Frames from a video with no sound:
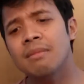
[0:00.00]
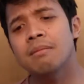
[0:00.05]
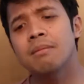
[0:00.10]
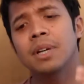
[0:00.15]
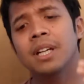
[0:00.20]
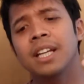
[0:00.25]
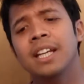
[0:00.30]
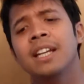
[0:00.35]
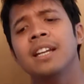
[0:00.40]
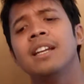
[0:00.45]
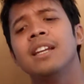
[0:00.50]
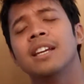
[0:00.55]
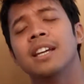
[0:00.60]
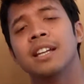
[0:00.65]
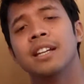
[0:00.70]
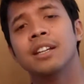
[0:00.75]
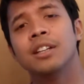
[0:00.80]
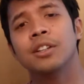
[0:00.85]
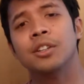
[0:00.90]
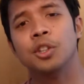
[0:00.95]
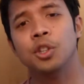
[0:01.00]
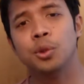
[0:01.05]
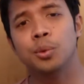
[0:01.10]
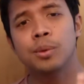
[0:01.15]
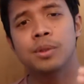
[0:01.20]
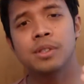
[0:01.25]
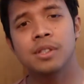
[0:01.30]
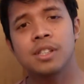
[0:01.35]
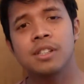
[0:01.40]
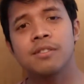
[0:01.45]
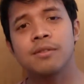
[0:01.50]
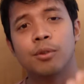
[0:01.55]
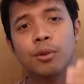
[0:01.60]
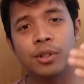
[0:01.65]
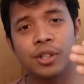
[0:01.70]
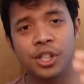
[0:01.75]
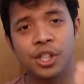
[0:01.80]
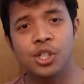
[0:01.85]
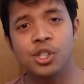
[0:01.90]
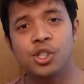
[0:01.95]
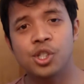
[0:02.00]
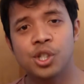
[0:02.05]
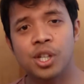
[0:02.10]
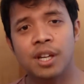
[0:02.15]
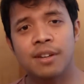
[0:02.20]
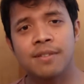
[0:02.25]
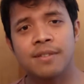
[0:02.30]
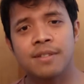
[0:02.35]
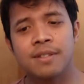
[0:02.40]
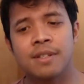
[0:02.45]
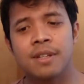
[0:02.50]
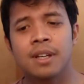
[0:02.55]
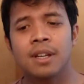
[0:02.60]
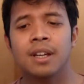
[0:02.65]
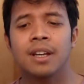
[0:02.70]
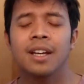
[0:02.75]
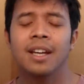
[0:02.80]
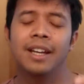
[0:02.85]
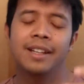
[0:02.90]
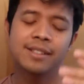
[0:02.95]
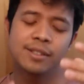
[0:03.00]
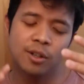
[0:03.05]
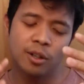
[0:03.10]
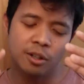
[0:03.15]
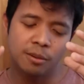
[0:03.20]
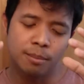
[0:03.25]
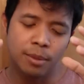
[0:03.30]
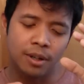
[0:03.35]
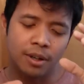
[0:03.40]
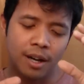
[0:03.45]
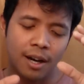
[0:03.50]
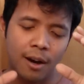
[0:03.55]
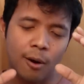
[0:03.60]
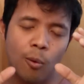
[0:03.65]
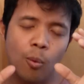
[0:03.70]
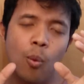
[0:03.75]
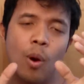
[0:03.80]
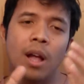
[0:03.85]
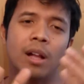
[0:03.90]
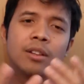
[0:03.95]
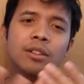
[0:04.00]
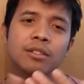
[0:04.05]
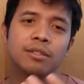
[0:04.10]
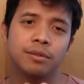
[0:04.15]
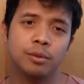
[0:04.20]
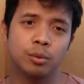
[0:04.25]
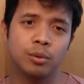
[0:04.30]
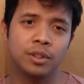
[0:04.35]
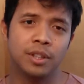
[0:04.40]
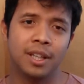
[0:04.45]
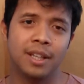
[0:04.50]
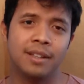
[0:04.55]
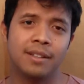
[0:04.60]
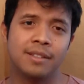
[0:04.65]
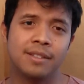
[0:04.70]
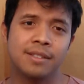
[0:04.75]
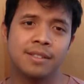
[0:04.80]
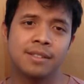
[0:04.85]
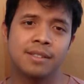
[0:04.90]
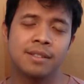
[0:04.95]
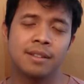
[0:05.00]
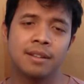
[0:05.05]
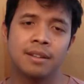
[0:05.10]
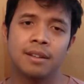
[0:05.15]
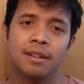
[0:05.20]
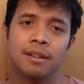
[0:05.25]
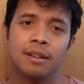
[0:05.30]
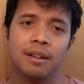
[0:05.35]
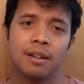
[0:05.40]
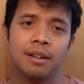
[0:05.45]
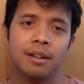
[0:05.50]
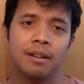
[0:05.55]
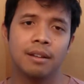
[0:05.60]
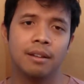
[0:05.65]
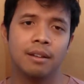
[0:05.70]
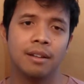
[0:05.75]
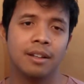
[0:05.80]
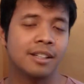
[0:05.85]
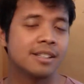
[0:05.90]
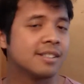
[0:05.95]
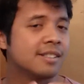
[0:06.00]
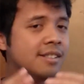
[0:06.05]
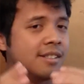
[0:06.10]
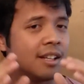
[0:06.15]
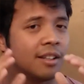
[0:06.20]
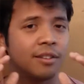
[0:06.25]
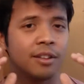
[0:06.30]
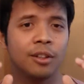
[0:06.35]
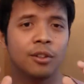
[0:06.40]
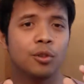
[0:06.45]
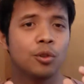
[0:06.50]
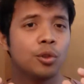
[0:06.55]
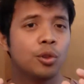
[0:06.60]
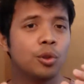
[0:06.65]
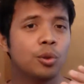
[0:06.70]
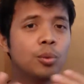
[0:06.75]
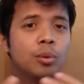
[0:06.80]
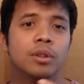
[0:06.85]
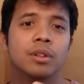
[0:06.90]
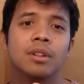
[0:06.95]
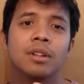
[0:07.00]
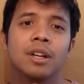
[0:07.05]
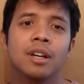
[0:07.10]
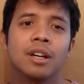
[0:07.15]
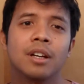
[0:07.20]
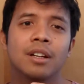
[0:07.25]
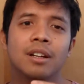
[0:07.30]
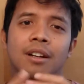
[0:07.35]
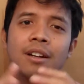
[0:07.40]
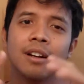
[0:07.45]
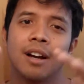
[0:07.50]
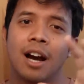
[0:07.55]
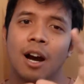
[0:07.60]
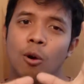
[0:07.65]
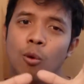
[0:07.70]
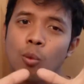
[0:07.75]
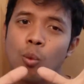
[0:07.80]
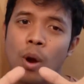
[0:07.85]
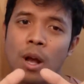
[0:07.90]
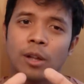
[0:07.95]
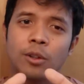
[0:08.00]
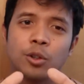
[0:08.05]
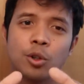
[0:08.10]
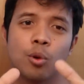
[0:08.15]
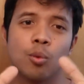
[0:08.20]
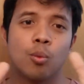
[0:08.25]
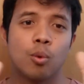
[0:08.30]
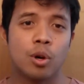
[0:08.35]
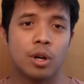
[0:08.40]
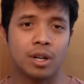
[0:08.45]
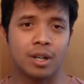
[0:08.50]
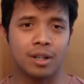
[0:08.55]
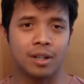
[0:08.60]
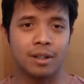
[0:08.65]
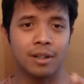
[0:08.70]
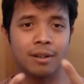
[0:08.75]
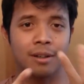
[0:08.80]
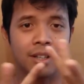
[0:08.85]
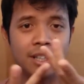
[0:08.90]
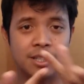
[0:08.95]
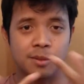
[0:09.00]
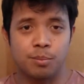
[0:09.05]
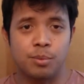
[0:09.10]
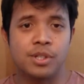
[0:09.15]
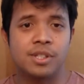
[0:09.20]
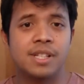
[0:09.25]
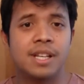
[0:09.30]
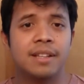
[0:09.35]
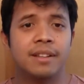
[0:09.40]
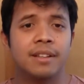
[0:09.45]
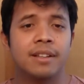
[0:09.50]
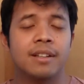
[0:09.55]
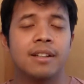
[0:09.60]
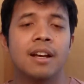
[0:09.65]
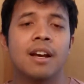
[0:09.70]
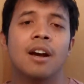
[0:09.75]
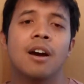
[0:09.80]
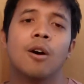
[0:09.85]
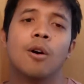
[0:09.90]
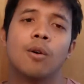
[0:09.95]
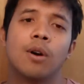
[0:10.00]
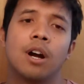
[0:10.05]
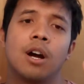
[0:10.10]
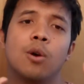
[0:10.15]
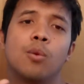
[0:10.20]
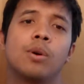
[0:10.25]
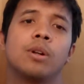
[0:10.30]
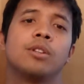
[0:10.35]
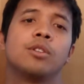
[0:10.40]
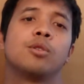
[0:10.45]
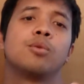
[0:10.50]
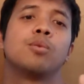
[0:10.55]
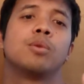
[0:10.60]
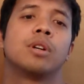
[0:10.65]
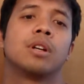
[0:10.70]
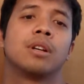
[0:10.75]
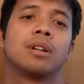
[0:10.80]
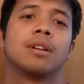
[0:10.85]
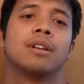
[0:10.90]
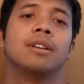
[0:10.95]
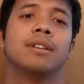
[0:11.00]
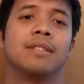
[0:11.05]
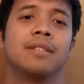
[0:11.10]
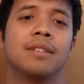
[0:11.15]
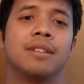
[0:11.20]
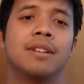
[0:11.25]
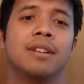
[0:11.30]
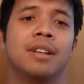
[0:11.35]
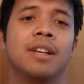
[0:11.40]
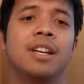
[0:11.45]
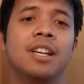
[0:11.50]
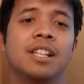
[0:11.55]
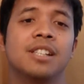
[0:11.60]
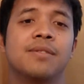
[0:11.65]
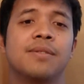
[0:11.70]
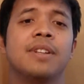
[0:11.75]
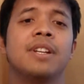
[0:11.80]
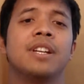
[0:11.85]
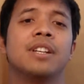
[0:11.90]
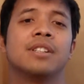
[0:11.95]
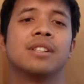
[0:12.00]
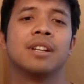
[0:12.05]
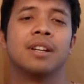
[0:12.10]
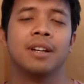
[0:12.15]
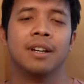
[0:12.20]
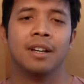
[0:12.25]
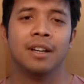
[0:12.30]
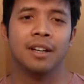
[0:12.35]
But in the end, you will see for these chefs, it's not about how well the food tastes. It's nothing to do with how well your work is presented or how well your work is finished.